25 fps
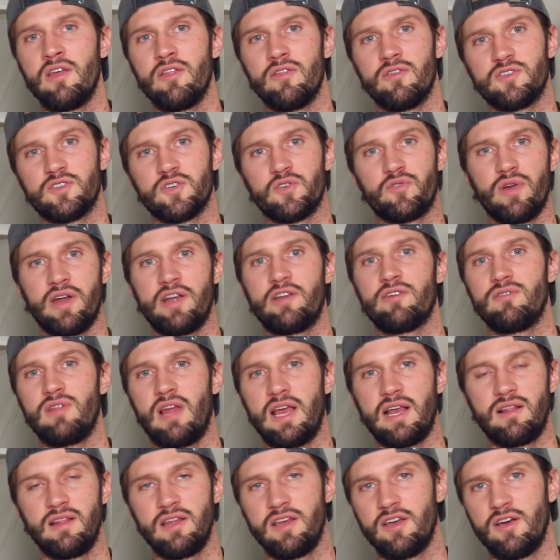there's a greater
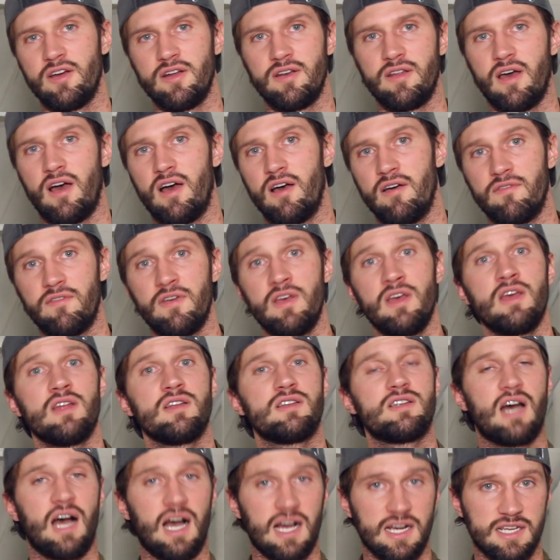likelihood of
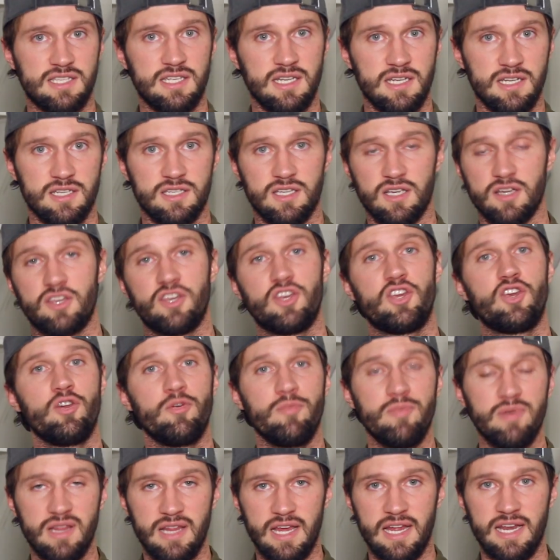toxins
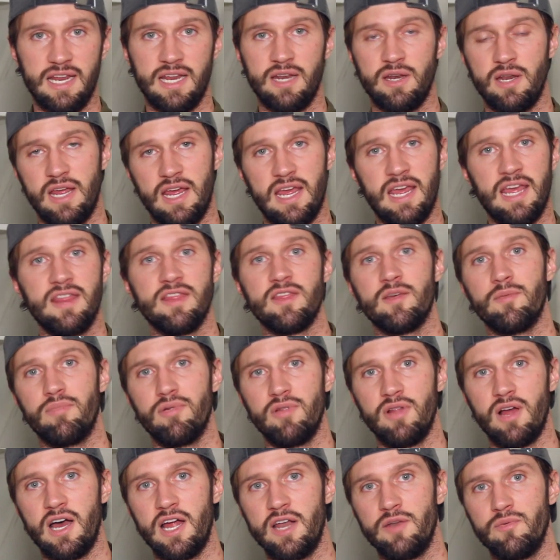accumulating in the
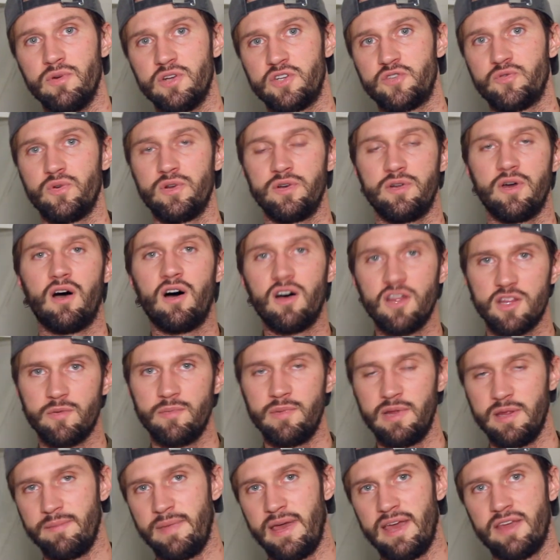blood, which would
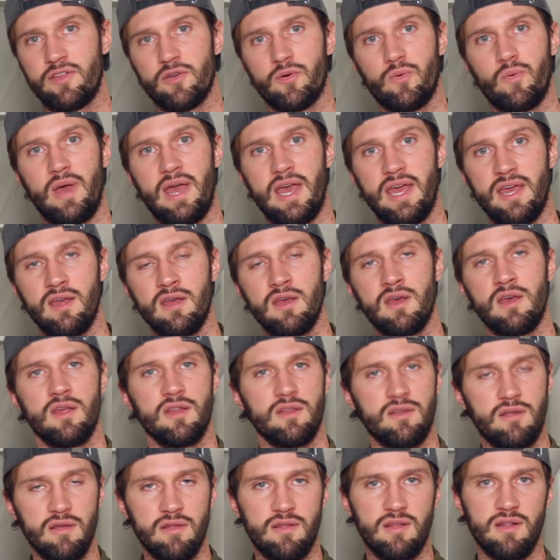ultimately make their way
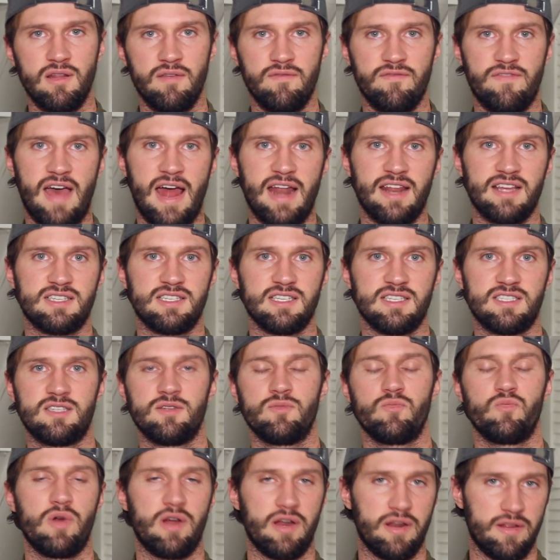to the lymphatic
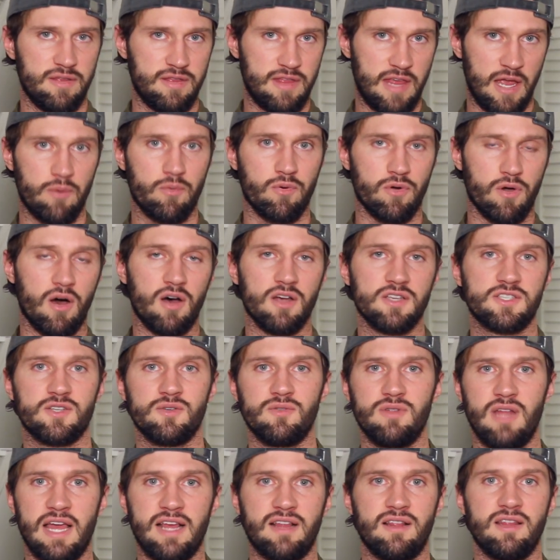system, where they will
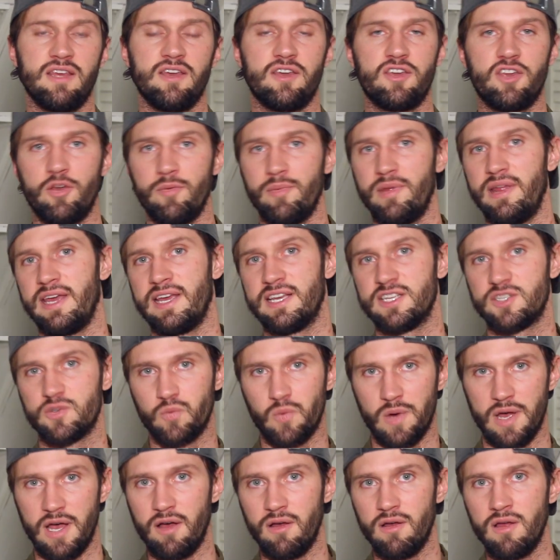also likely accumulate as
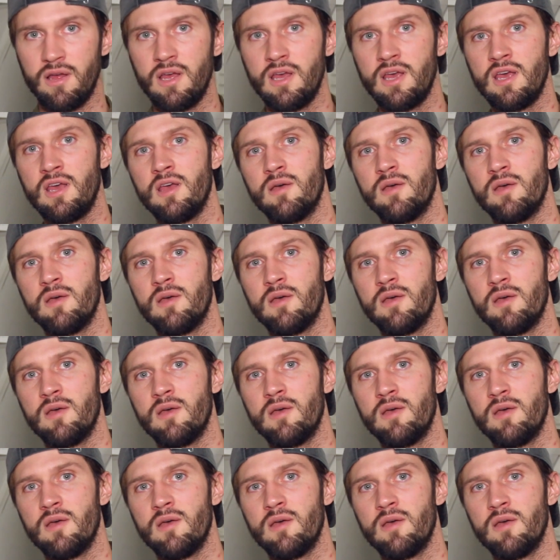well.